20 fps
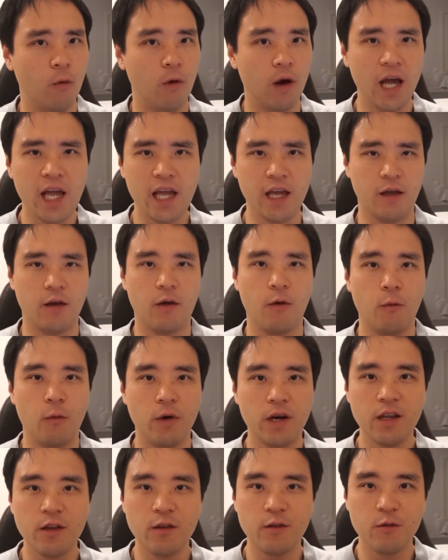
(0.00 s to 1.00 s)
hey,
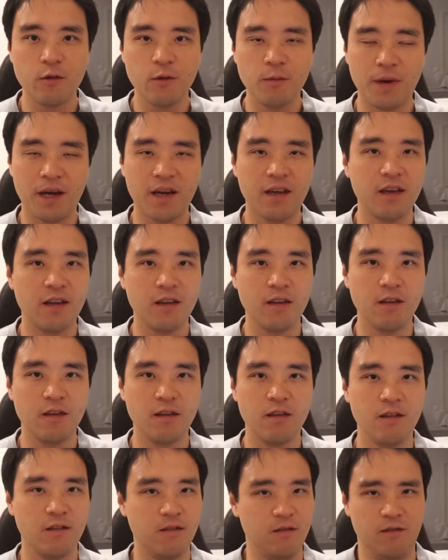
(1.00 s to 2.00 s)
what are you doing back
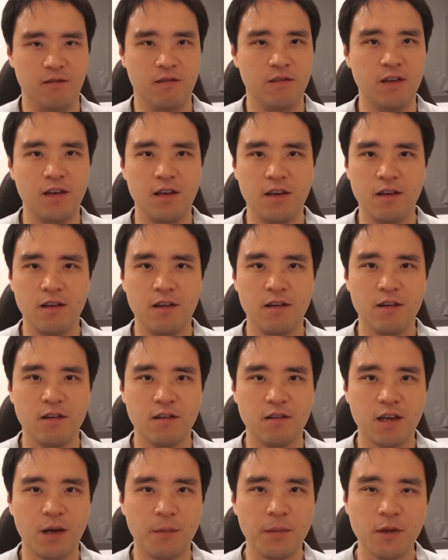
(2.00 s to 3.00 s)
in
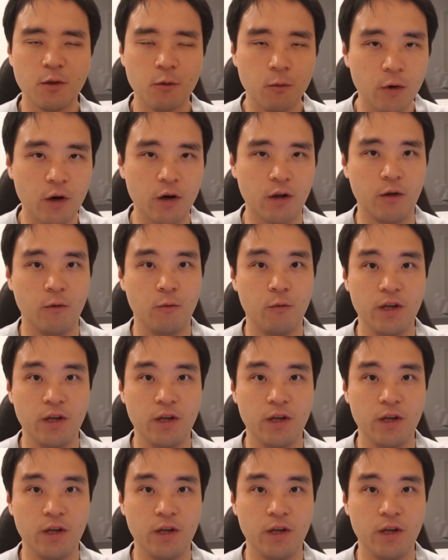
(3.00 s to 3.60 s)
coming to work?